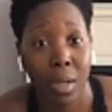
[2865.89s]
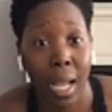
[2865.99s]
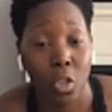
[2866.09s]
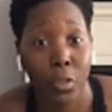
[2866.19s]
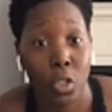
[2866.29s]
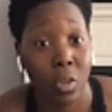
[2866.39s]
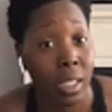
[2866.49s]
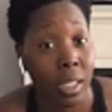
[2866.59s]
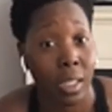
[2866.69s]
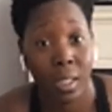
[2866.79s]
depending upon how
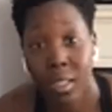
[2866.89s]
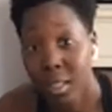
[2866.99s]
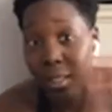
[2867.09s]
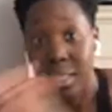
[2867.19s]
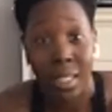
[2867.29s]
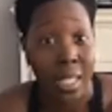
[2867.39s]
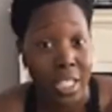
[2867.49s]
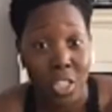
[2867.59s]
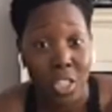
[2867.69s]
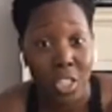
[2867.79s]
much coffee you drink,
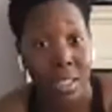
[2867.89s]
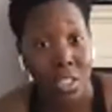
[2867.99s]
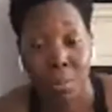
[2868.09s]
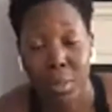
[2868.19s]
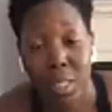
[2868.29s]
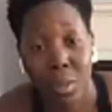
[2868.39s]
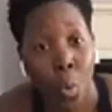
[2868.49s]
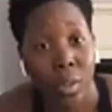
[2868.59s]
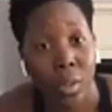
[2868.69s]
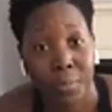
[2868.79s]
the next
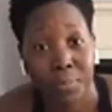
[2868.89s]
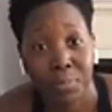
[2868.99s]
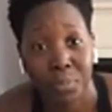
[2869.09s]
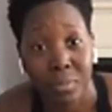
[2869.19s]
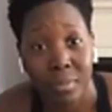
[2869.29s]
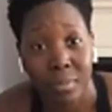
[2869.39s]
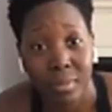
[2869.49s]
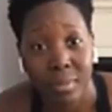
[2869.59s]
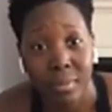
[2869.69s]
drink should be some water.